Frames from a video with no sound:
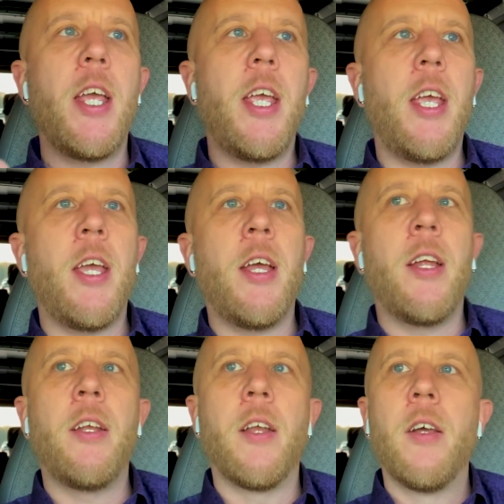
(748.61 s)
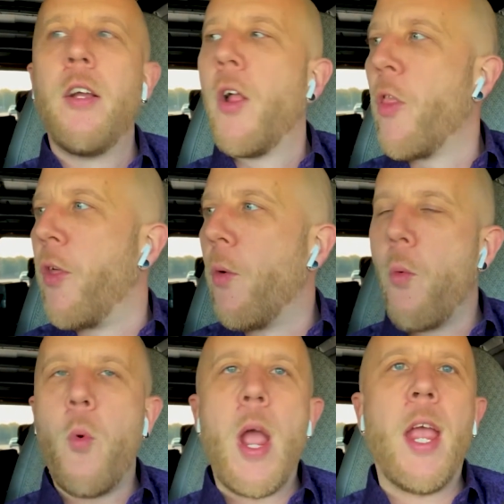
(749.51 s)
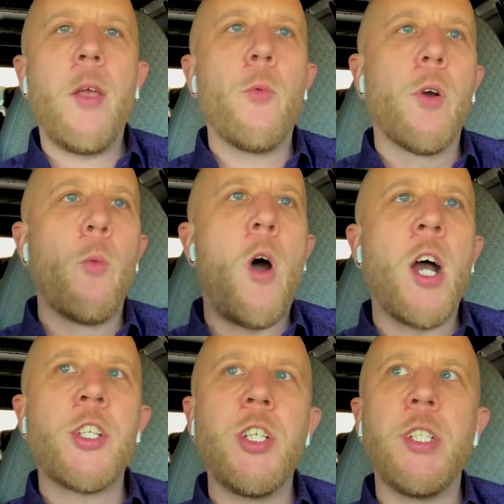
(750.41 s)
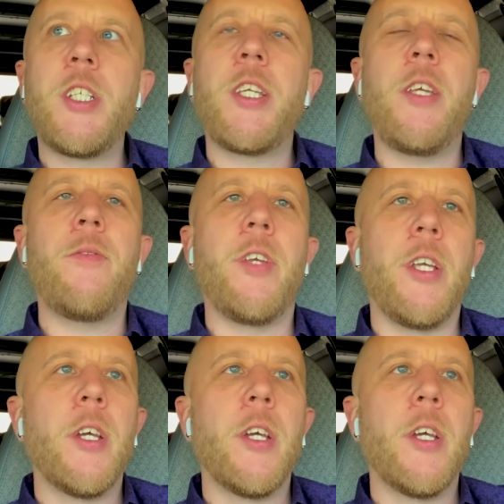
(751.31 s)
in the way we're watching TV,